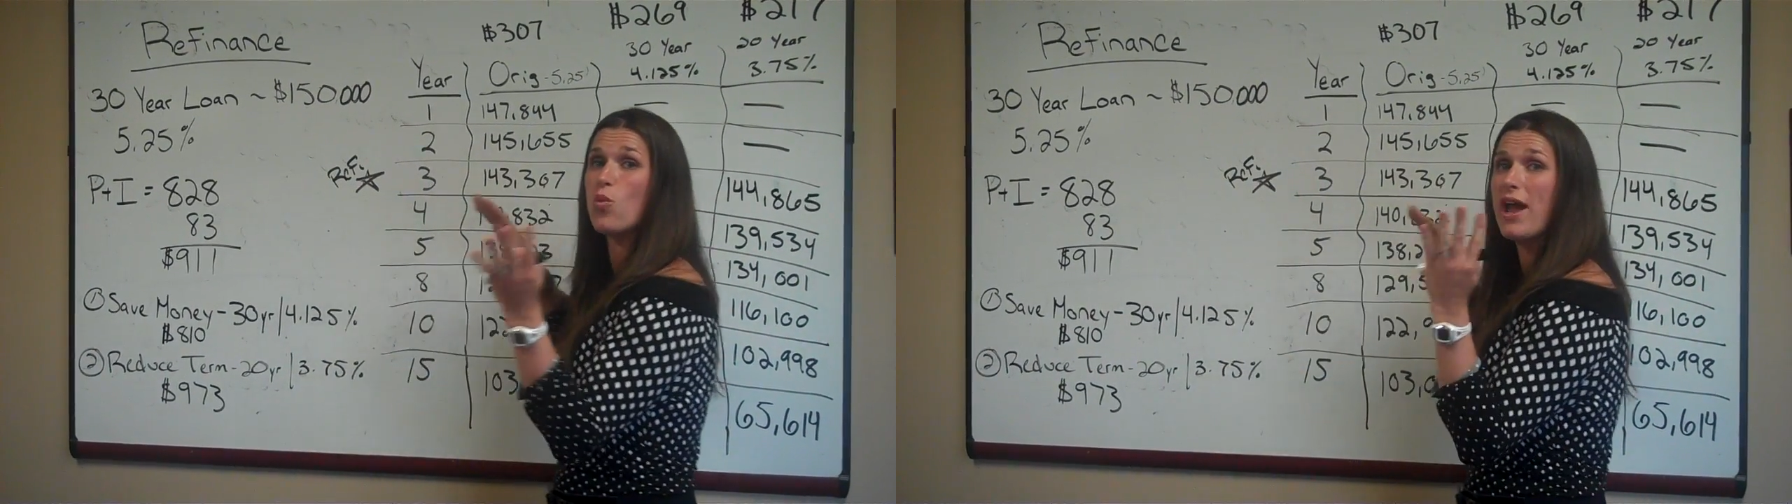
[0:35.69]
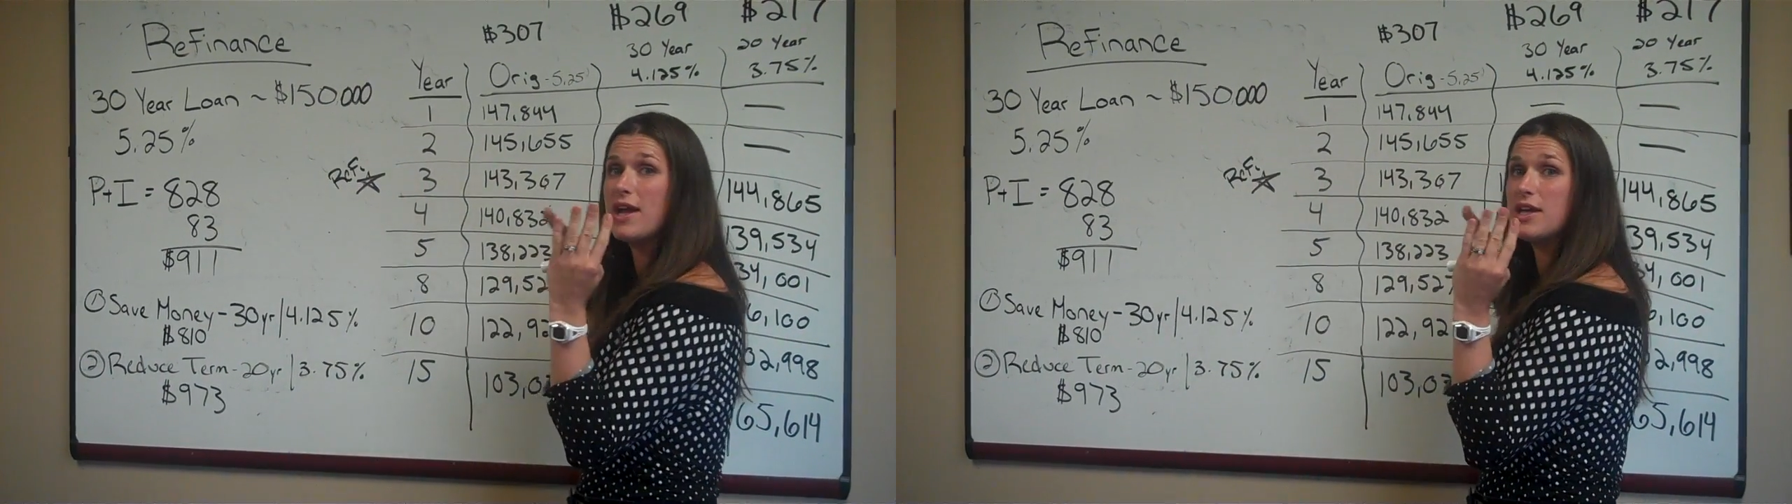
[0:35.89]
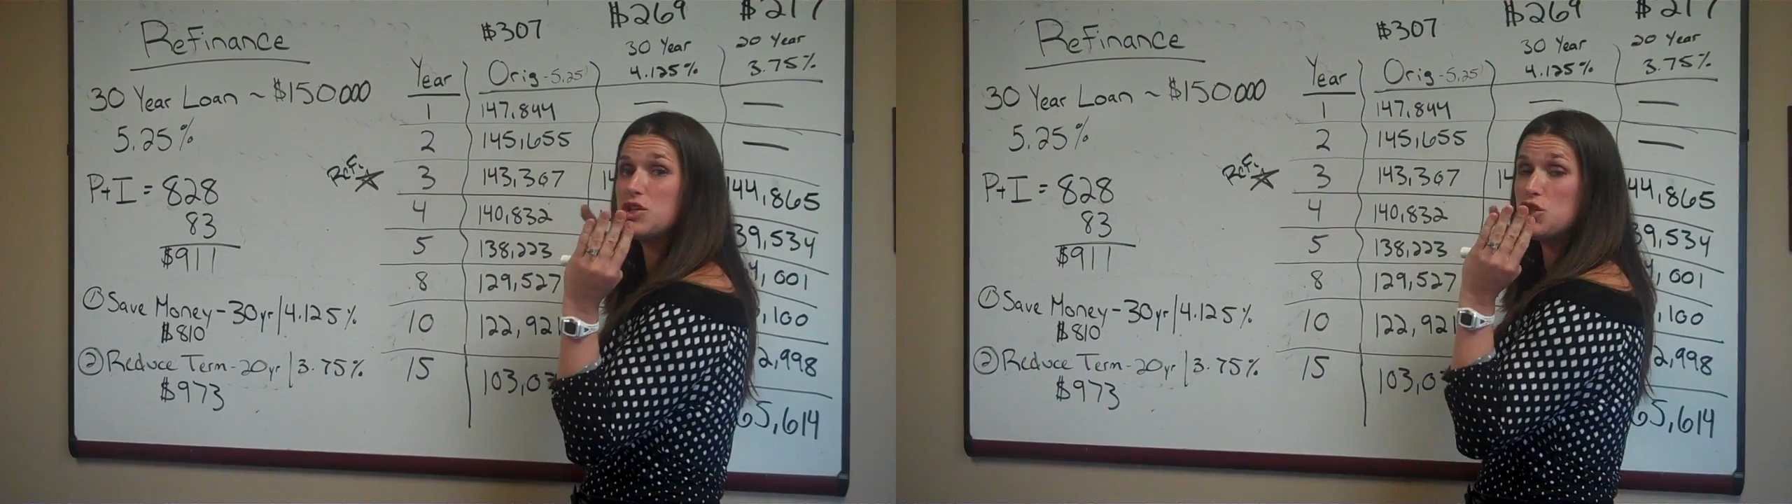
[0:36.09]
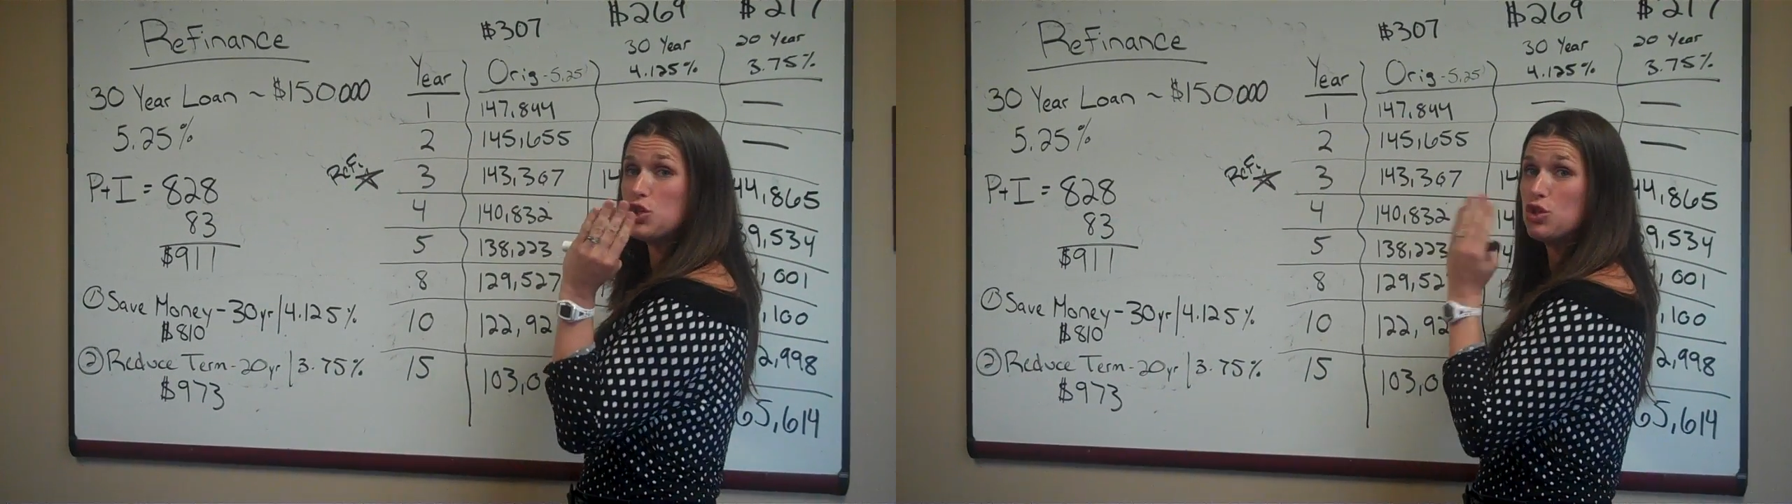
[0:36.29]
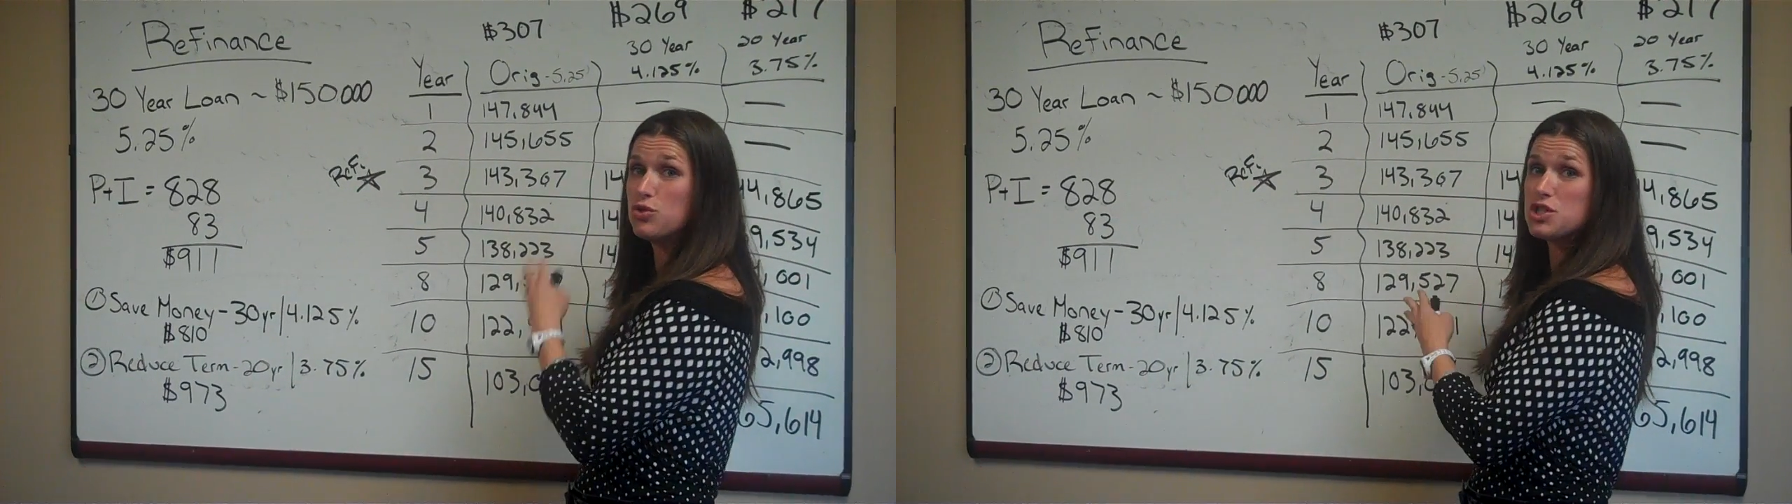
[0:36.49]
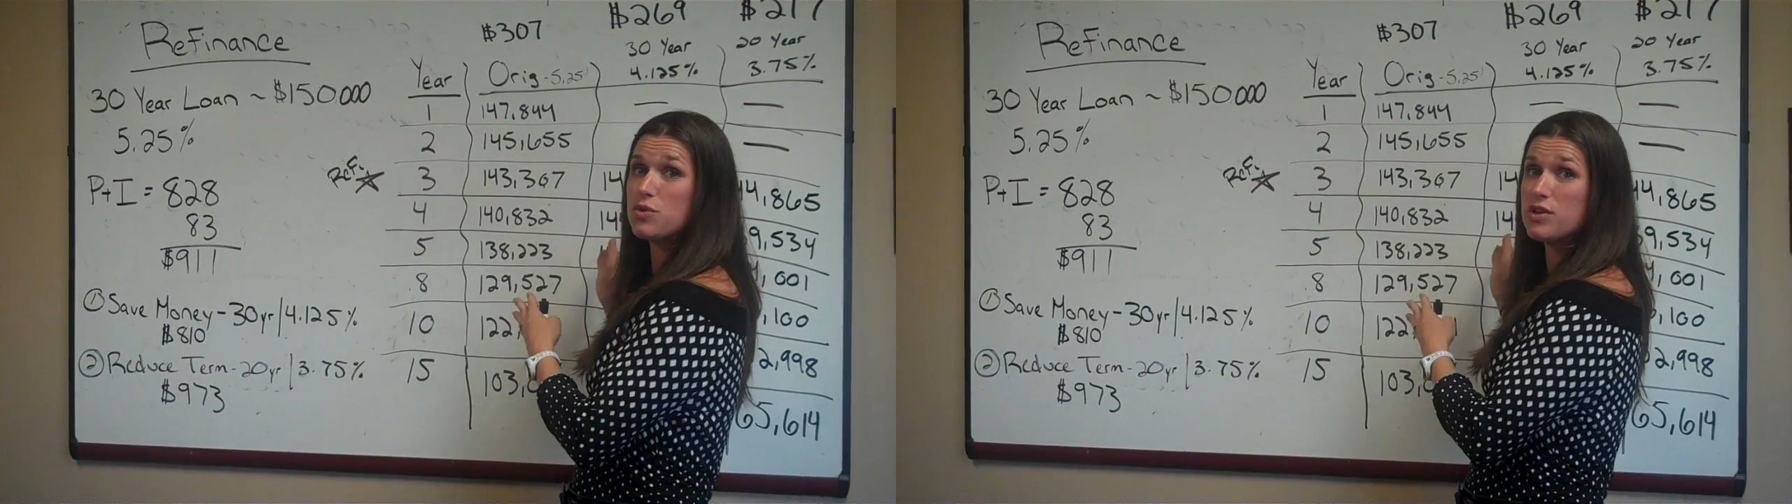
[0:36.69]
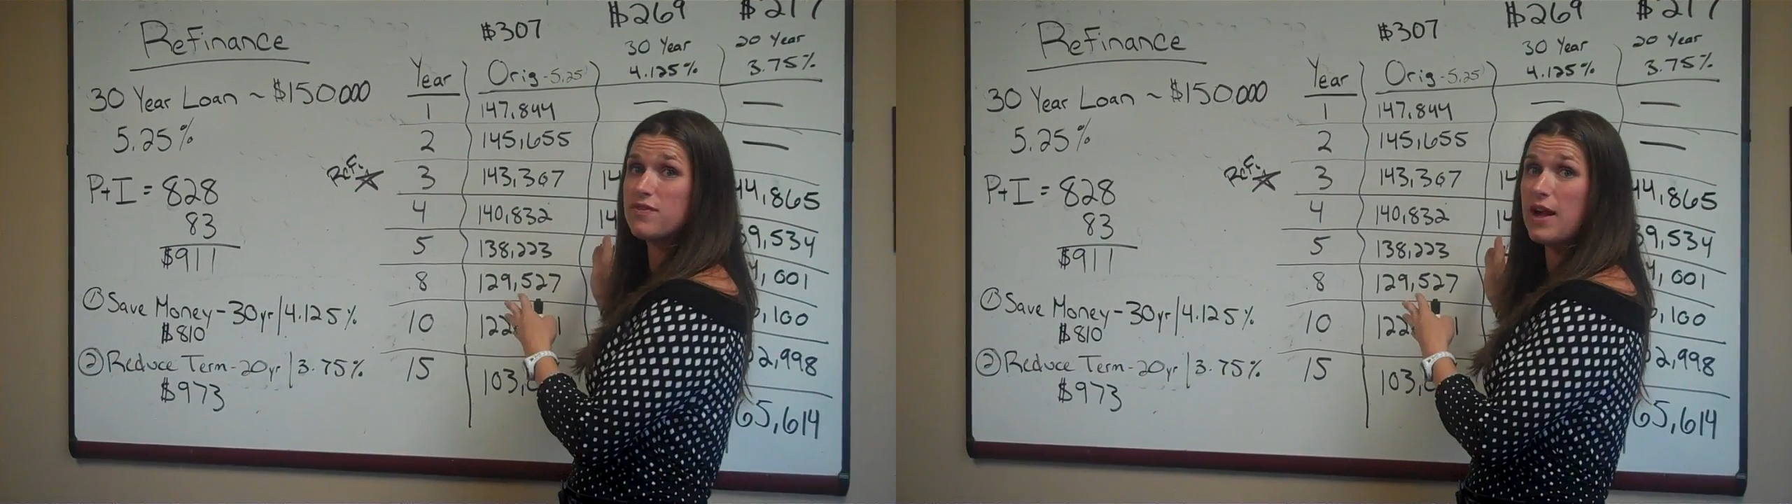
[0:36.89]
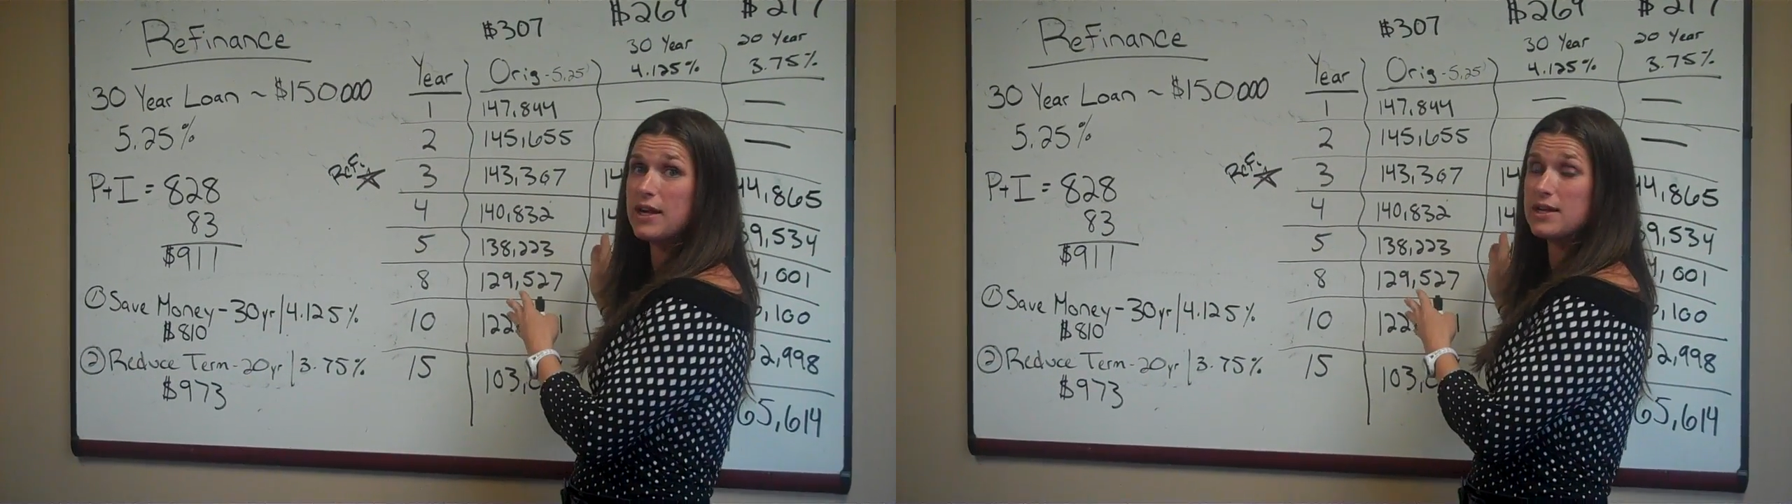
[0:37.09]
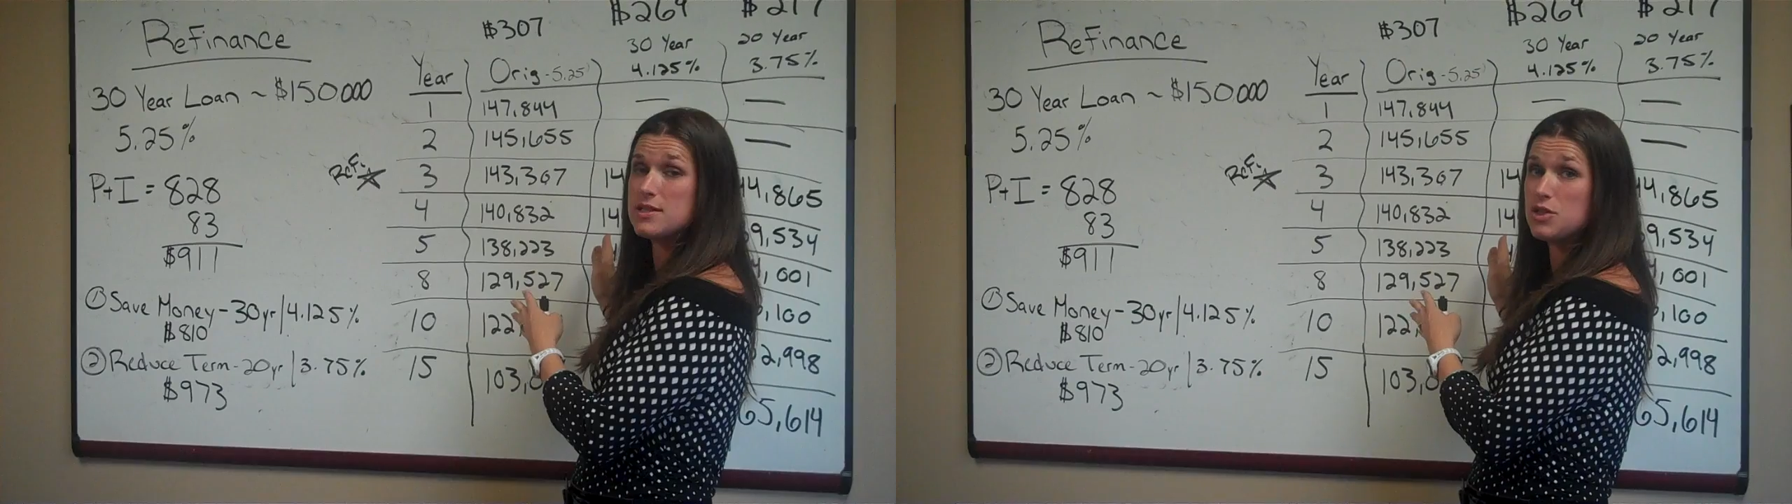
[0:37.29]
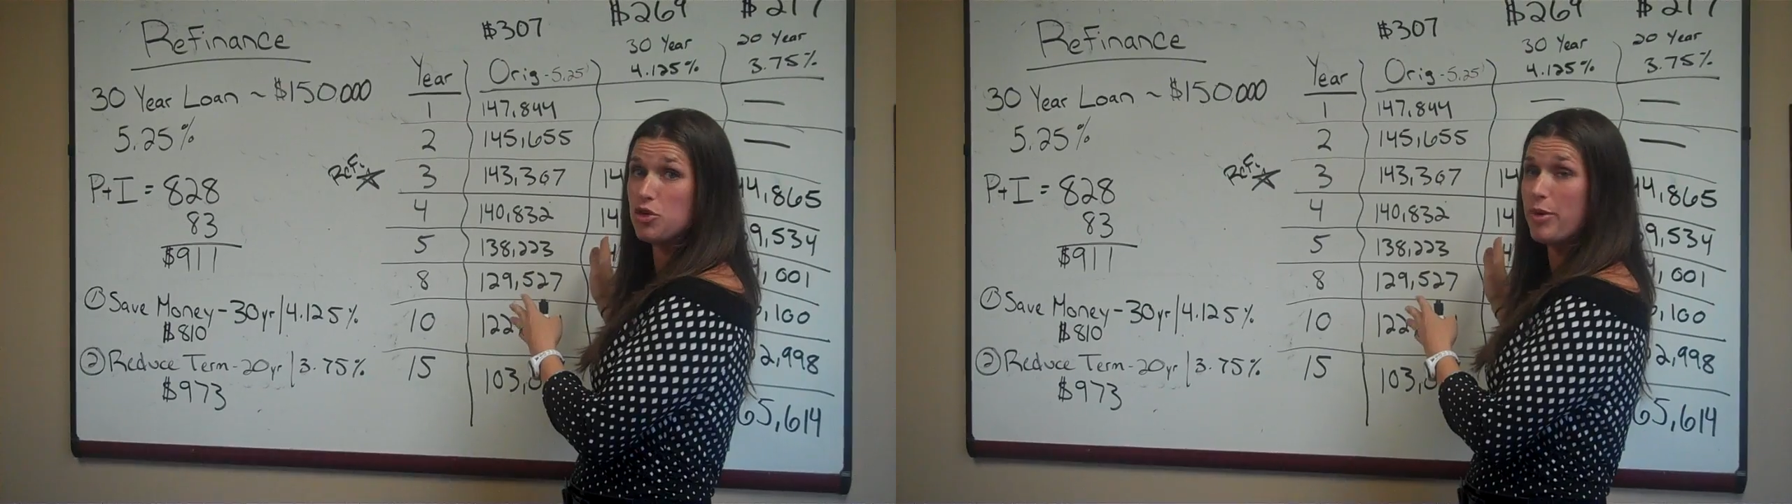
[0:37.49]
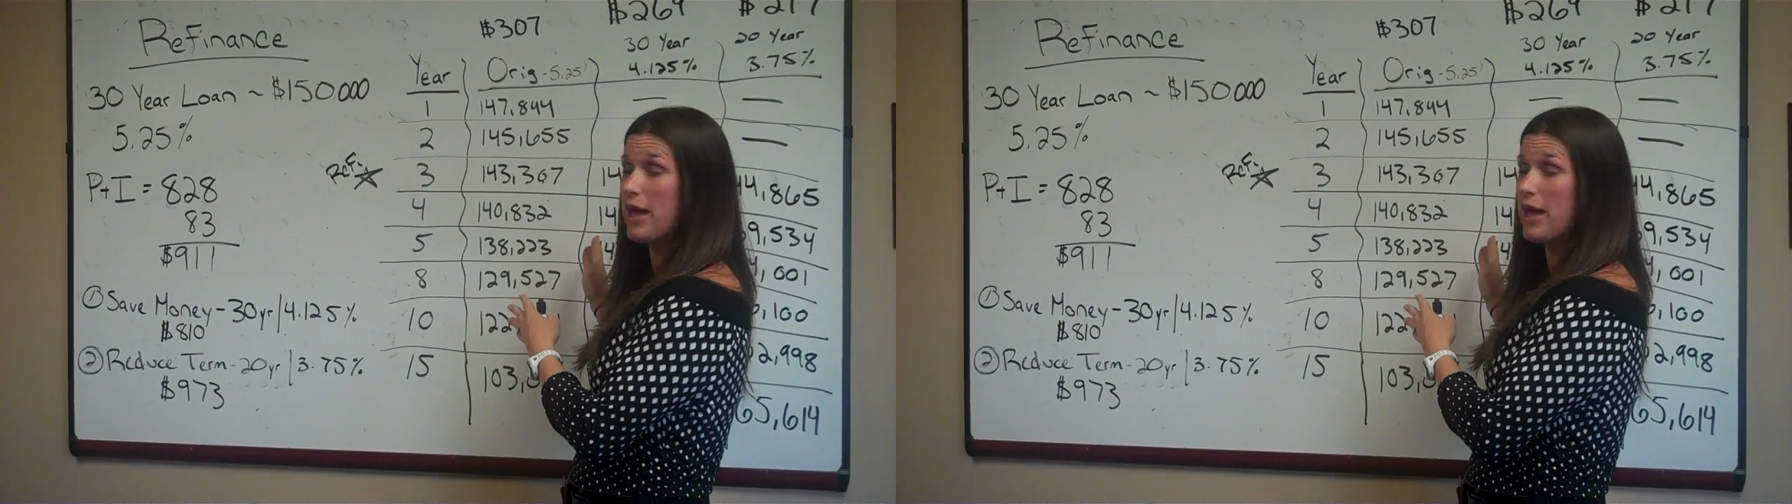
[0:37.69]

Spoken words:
way to use the refinance in your